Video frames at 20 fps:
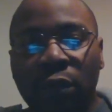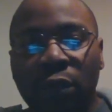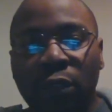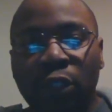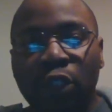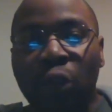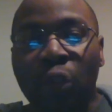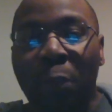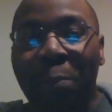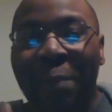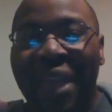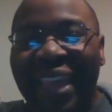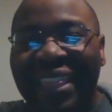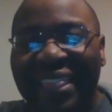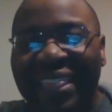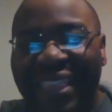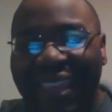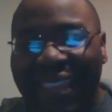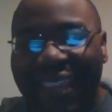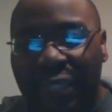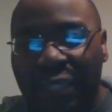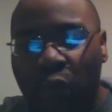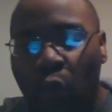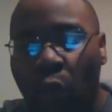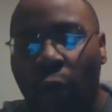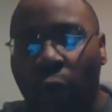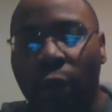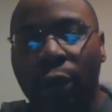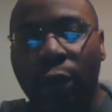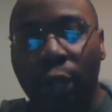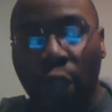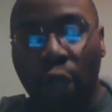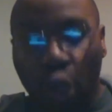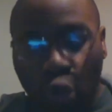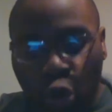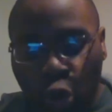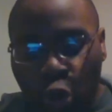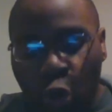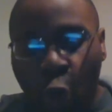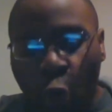to make things work.
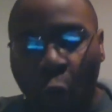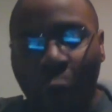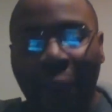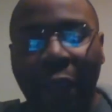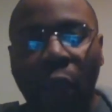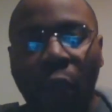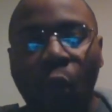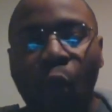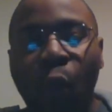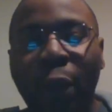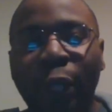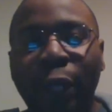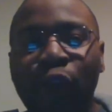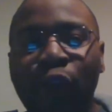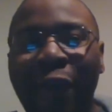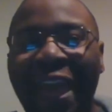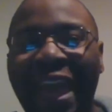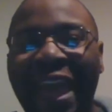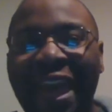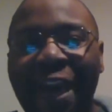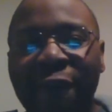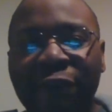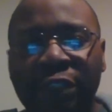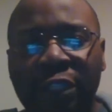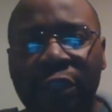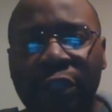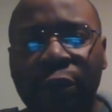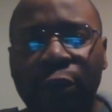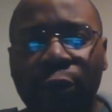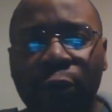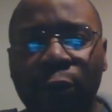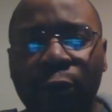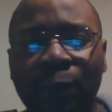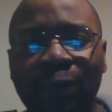Doing what you have to